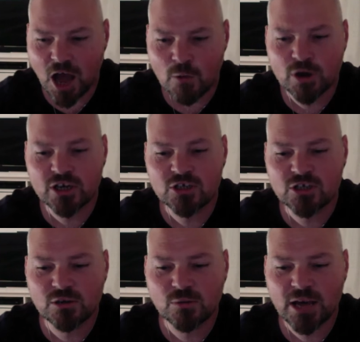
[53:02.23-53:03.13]
I want to
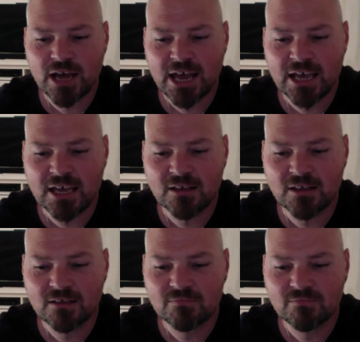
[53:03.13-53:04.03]
do a
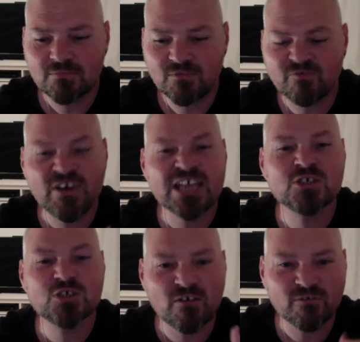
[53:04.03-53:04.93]
face
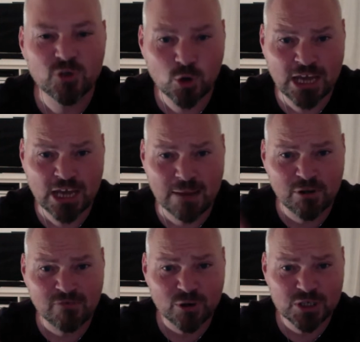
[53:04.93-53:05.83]
off your camera
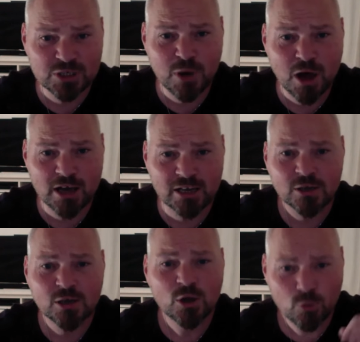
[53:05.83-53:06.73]
versus mine
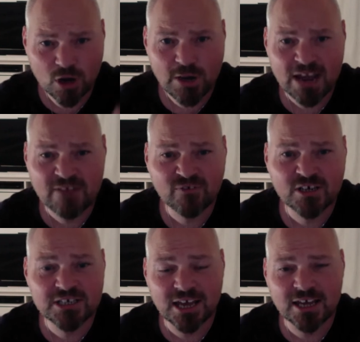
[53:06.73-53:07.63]
we'll go out for a
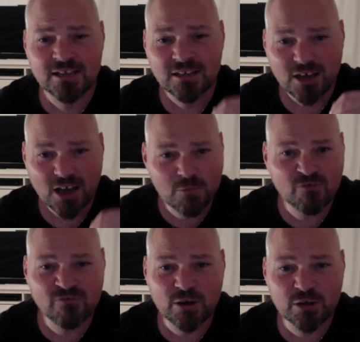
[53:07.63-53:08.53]
day and we'll
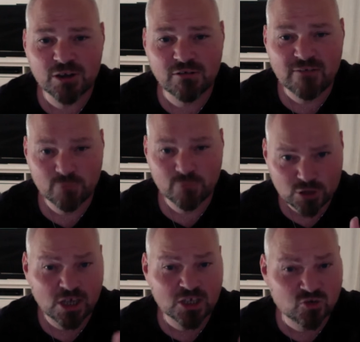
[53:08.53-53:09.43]
photograph we'll do
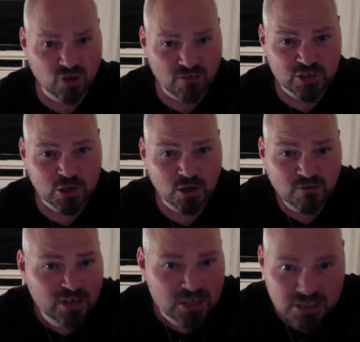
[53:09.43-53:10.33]
like street
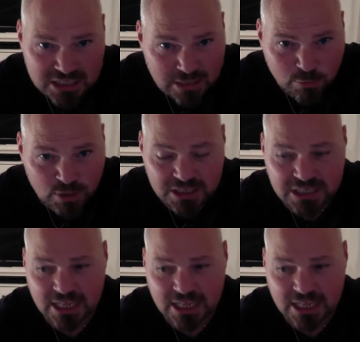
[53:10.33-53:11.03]
photography because it's simple it's there.